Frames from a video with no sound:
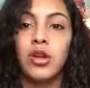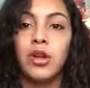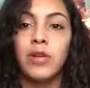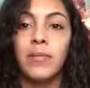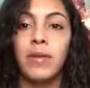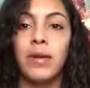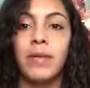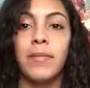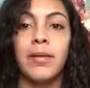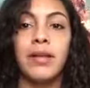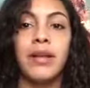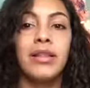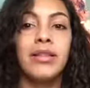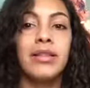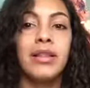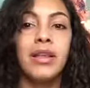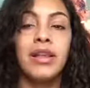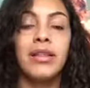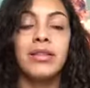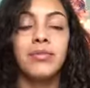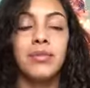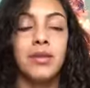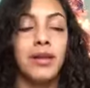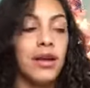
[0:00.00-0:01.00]
like my main
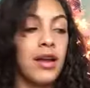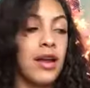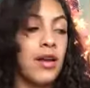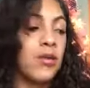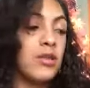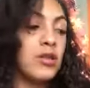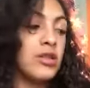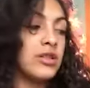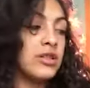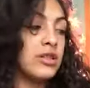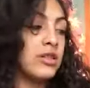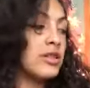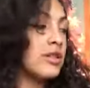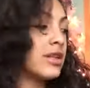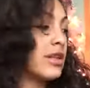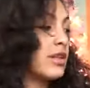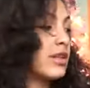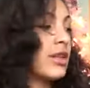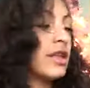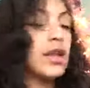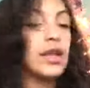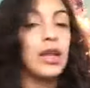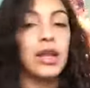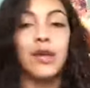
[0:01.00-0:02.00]
things, but I want to just say
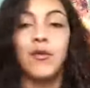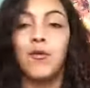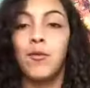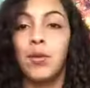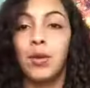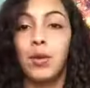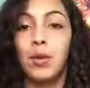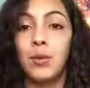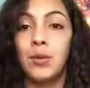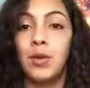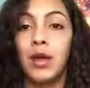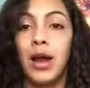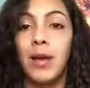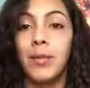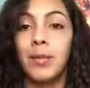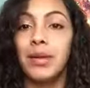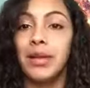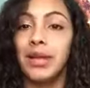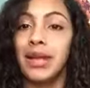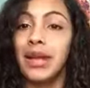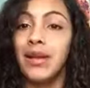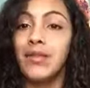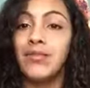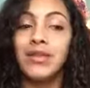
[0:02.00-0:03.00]
thank you to everyone who got
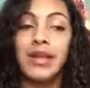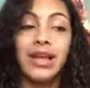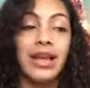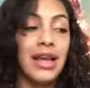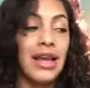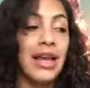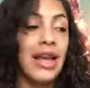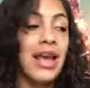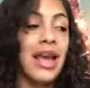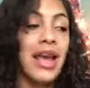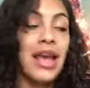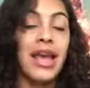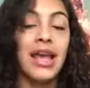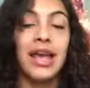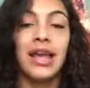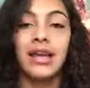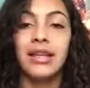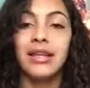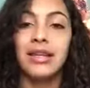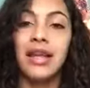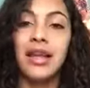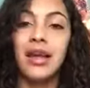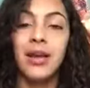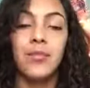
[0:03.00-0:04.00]
me a gift.
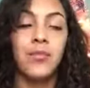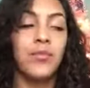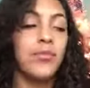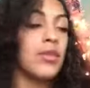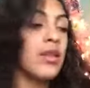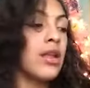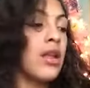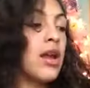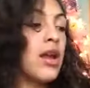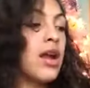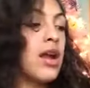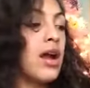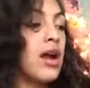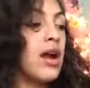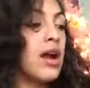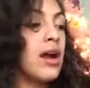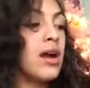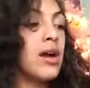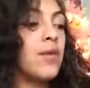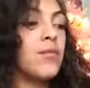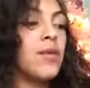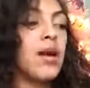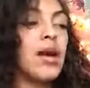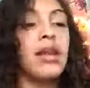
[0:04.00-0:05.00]
And yeah.
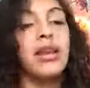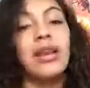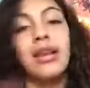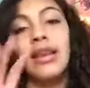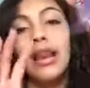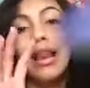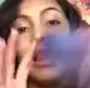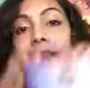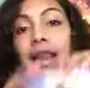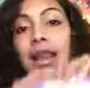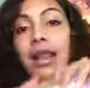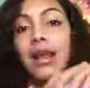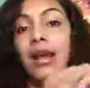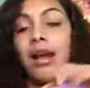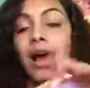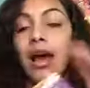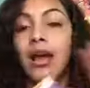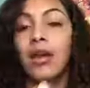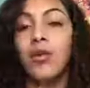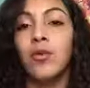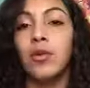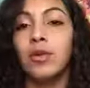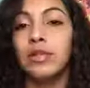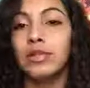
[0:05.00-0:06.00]
Um,
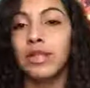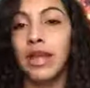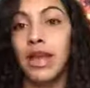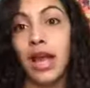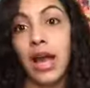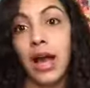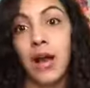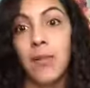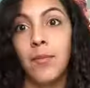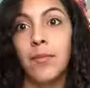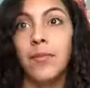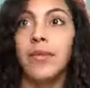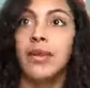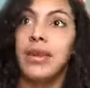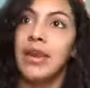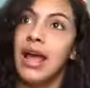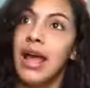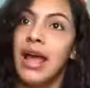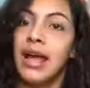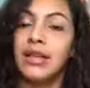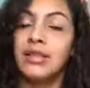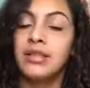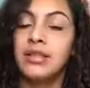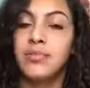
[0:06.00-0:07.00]
I don't want to say um
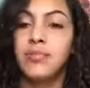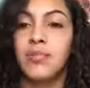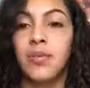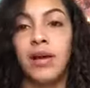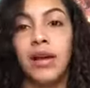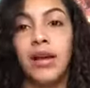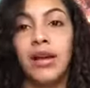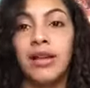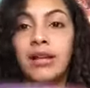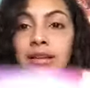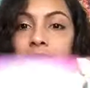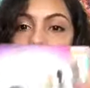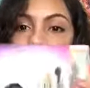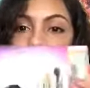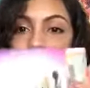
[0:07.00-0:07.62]
next, but